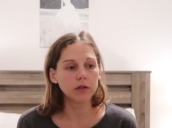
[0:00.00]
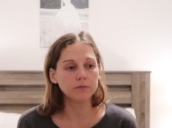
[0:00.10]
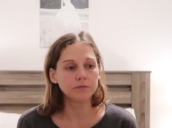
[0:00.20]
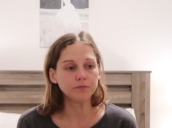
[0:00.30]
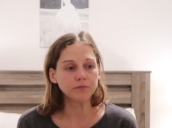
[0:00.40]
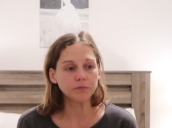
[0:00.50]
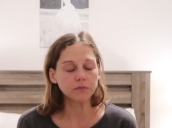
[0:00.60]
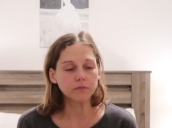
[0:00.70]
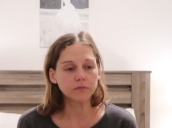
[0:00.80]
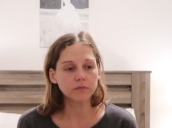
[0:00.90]
um
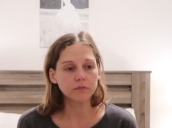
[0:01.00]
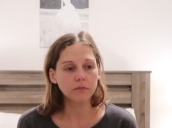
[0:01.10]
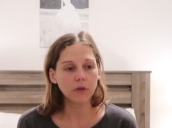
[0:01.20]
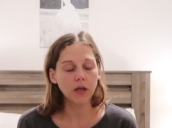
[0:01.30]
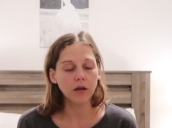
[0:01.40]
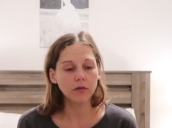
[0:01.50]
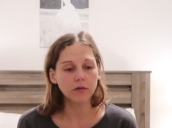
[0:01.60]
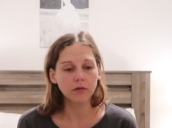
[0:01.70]
yeah,